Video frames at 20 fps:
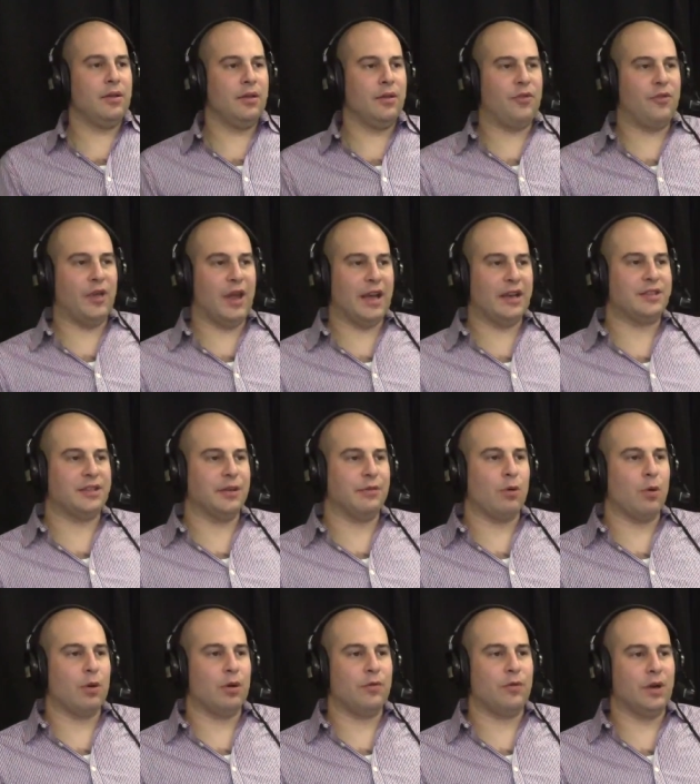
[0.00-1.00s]
thanks
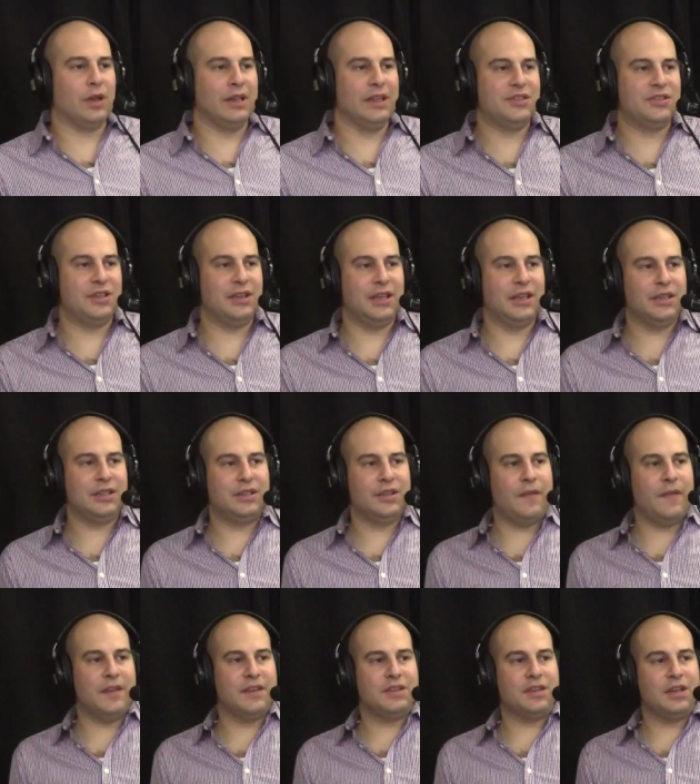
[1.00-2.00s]
everyone for listening to
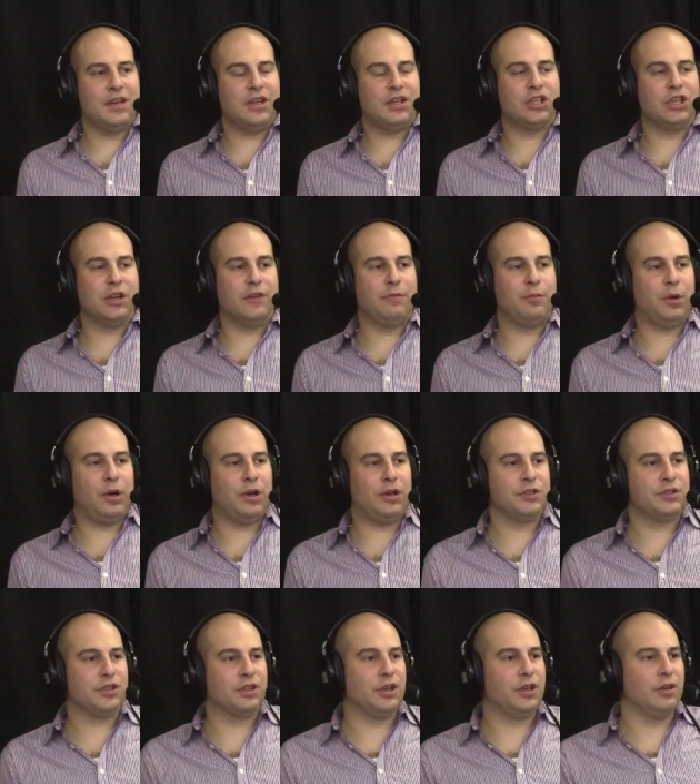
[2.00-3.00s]
this edition of Paul's
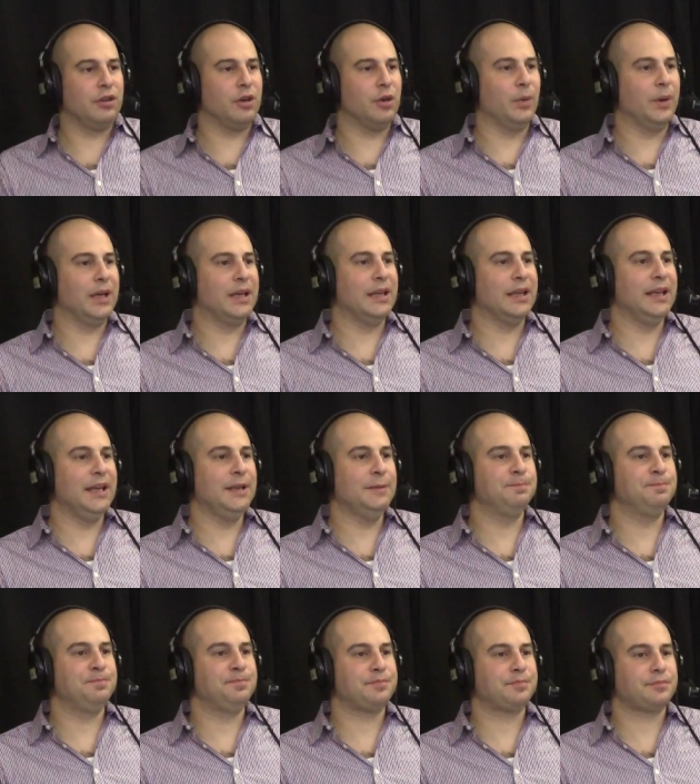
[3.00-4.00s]
Security Weekly.
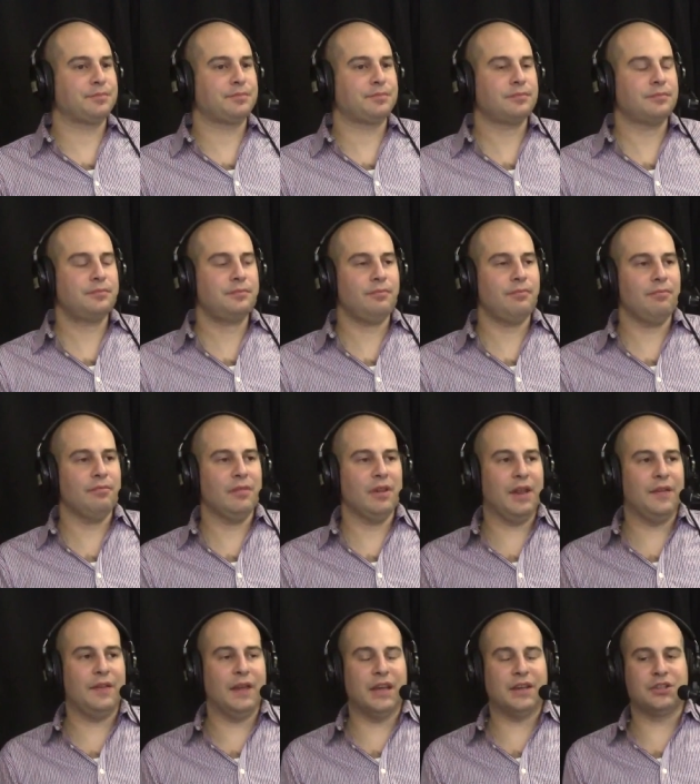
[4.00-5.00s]

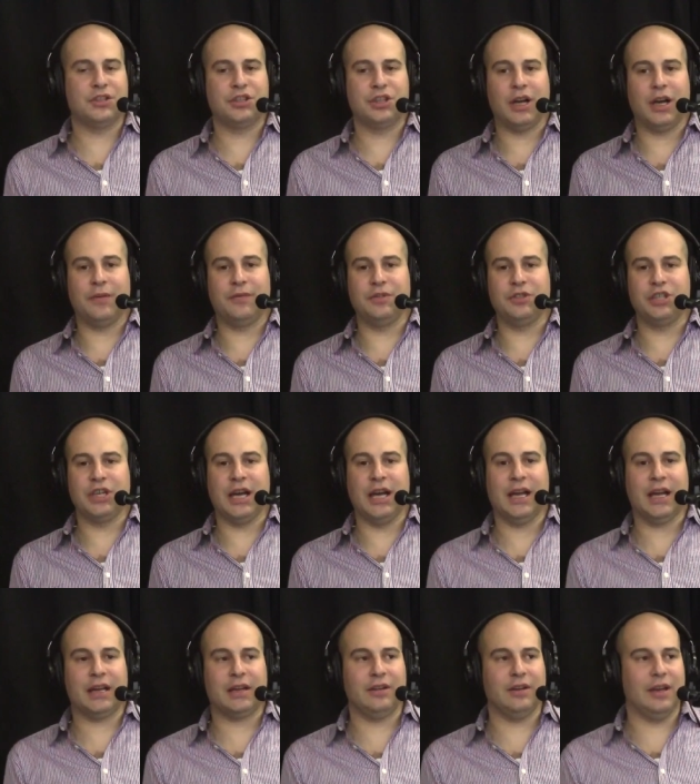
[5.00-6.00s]
Thanks Joff and
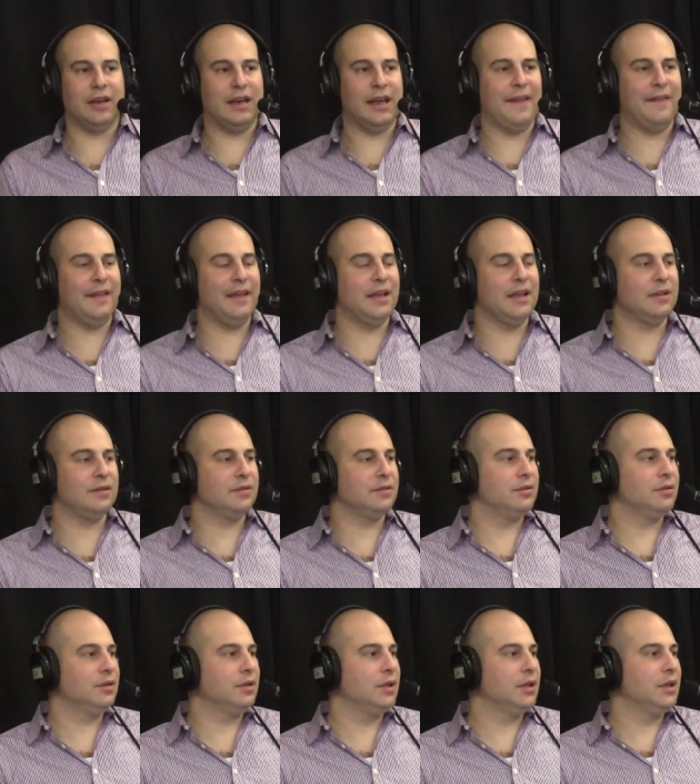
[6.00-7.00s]
Jack and Elliot
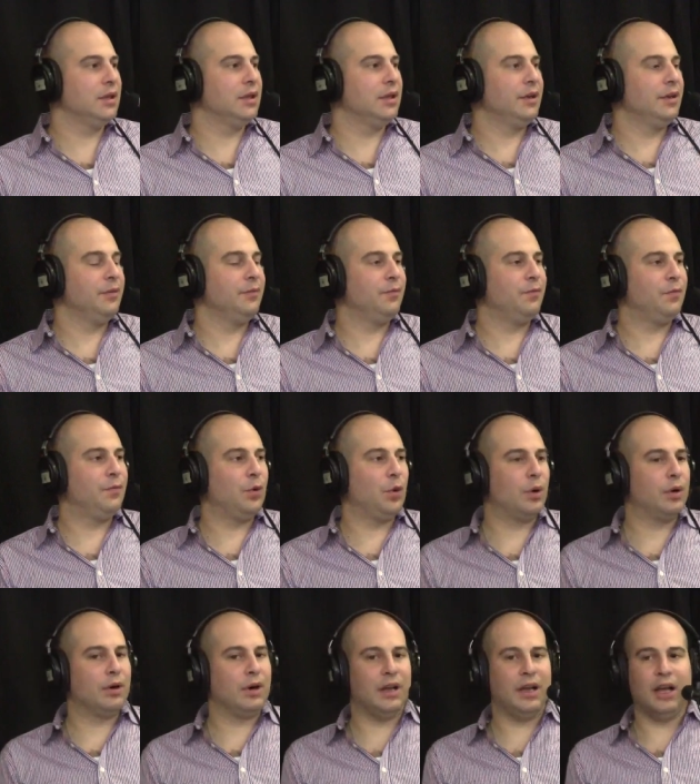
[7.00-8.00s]

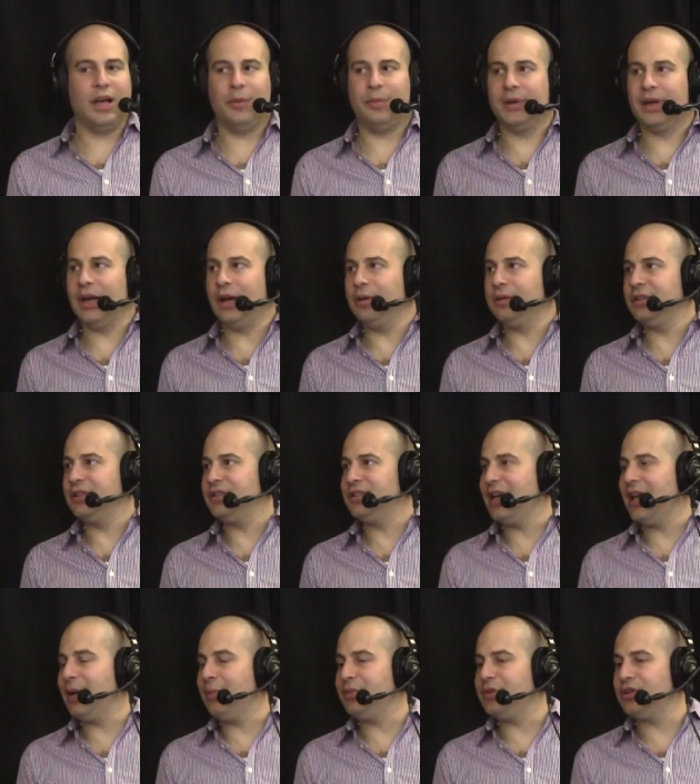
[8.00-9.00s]
for uh, helping out with this
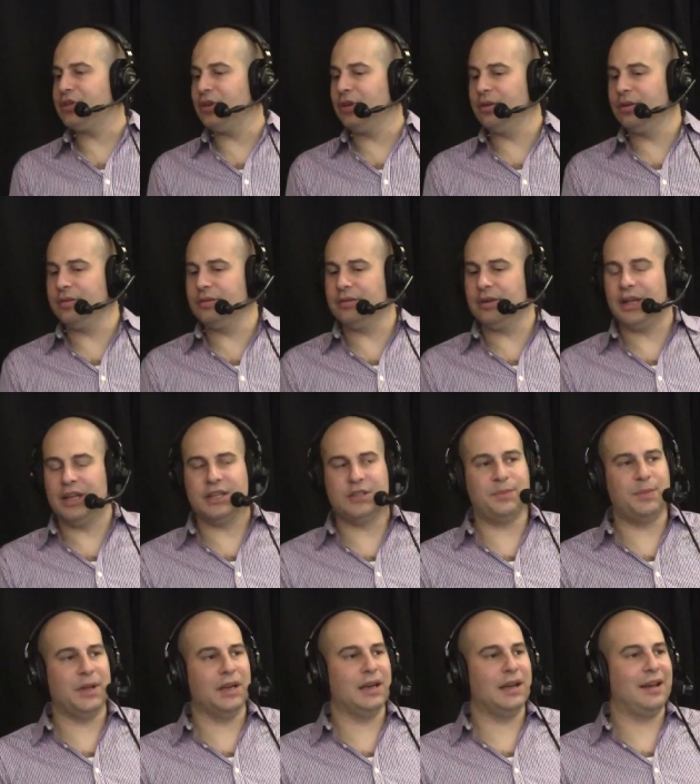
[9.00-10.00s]
episode. It's
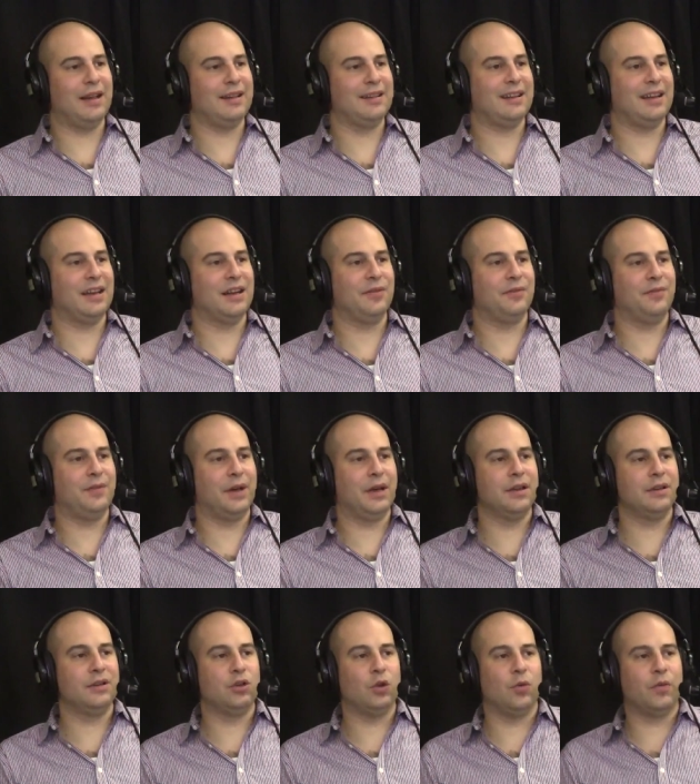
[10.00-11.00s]
been a lot of
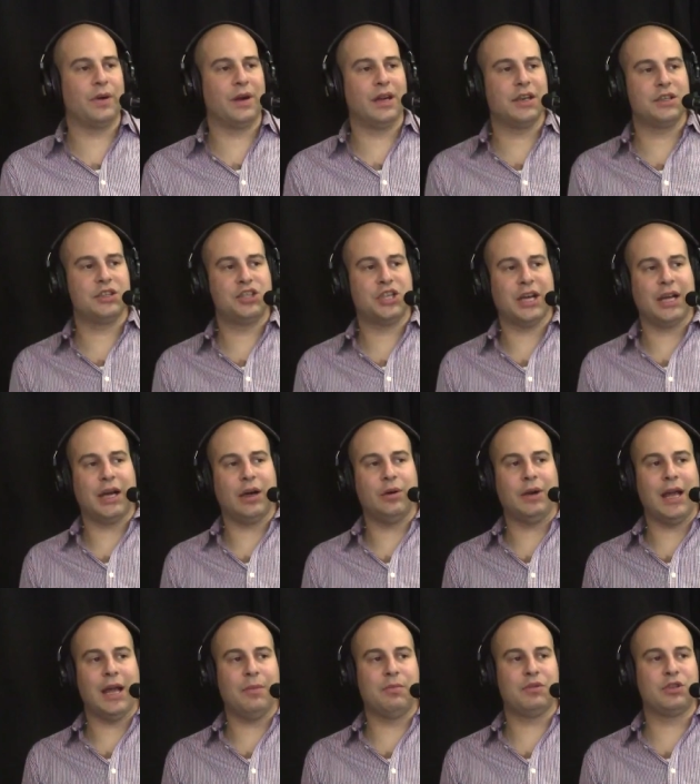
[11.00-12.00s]
fun. Don't forget to check out
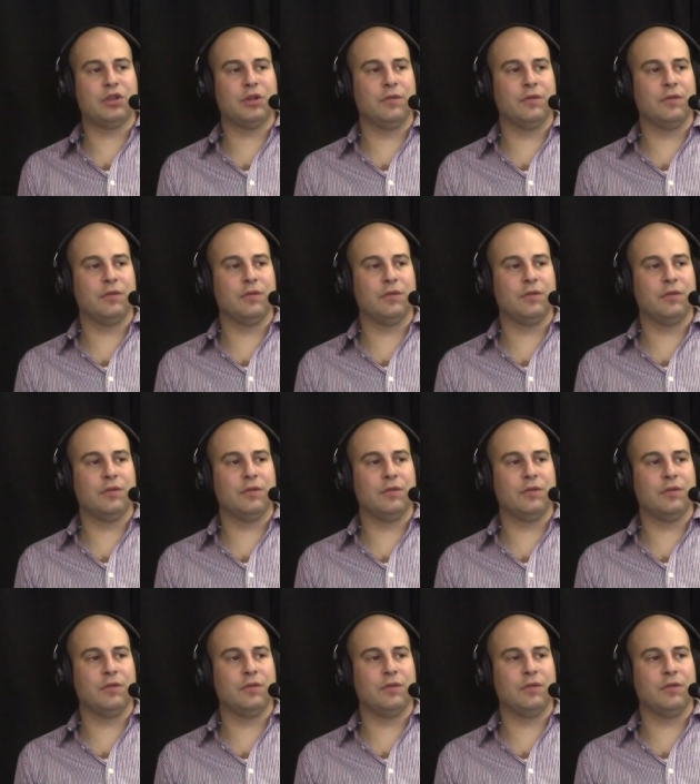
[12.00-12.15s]
episode